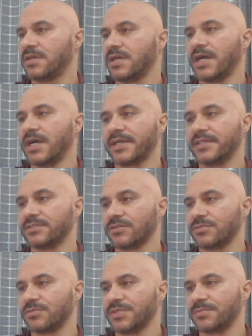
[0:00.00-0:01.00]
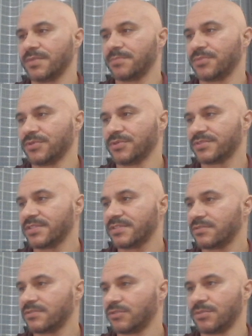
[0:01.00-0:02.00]
I can document my
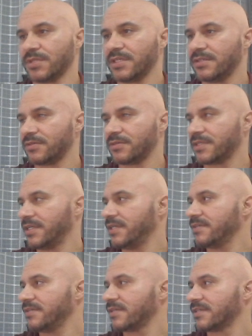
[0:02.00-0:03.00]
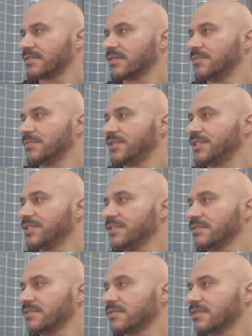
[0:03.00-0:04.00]
process normally. Okay. I can come
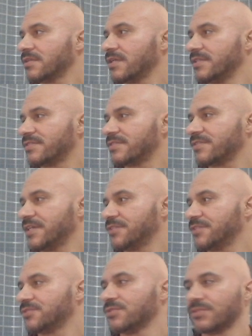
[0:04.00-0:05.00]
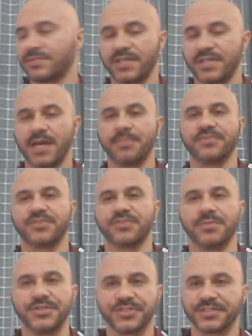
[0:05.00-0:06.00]
here and start to type
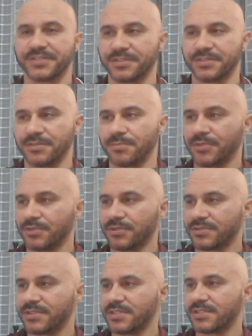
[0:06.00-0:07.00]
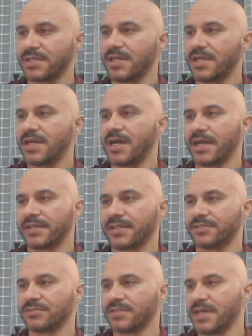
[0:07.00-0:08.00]
information concerning the process. I
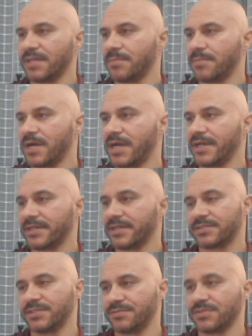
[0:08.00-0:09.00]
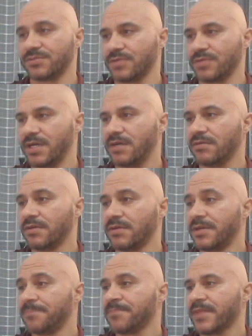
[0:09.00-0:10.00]
can do that by active as well,
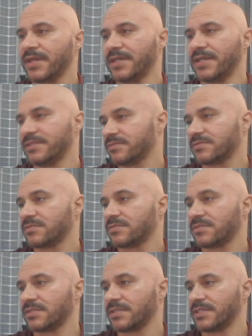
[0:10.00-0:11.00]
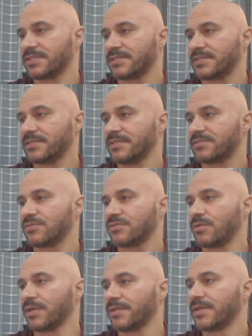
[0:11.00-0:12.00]
and so on.